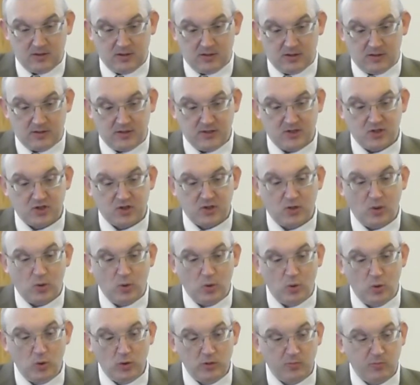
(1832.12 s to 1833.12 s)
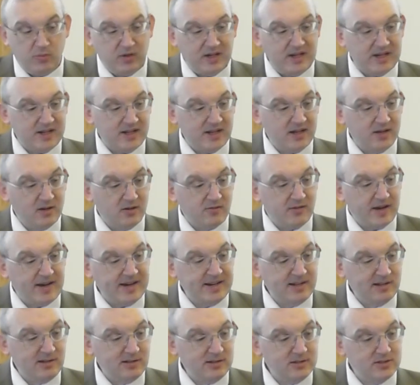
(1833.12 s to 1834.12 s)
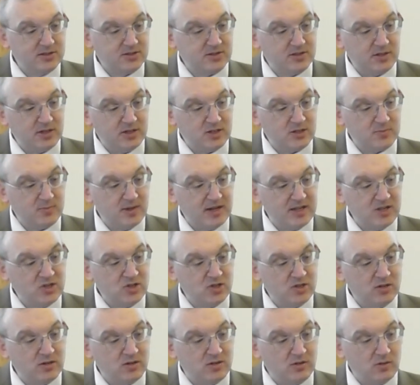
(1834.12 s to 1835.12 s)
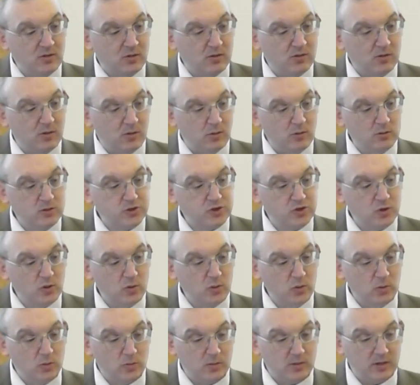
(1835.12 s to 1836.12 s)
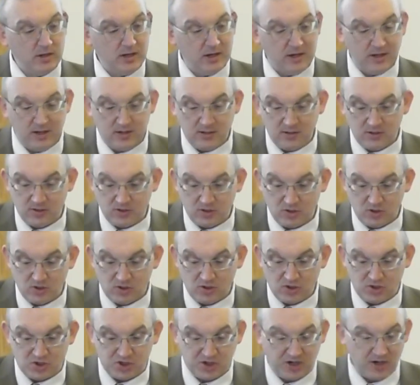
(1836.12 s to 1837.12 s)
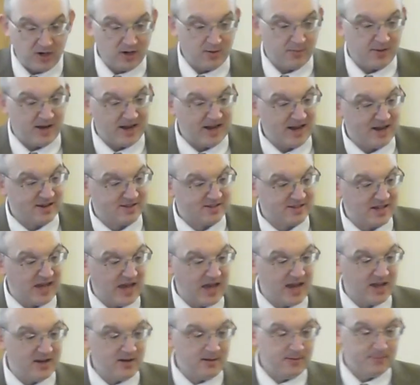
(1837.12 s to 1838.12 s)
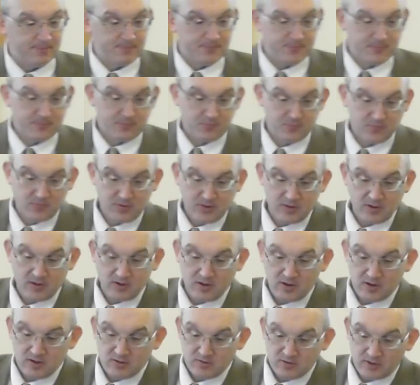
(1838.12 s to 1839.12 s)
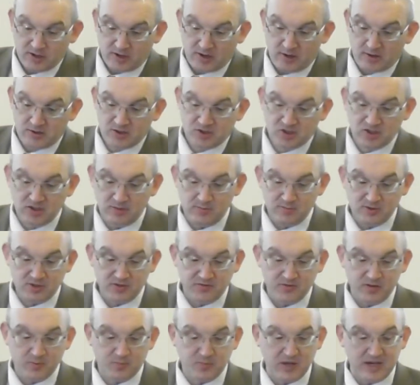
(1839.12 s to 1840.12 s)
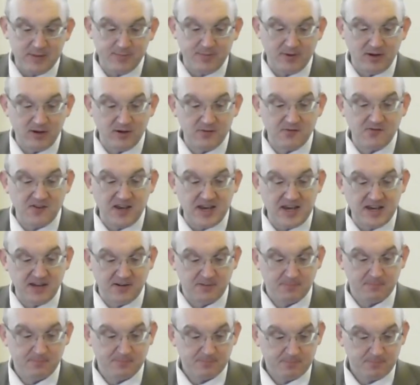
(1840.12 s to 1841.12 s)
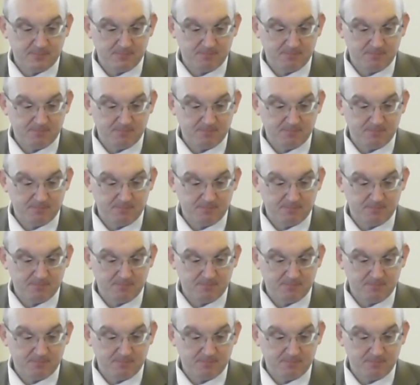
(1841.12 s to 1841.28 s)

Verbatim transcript: And this gold plating of idols is mentioned also in Jeremiah 10. The customs of the people are vain,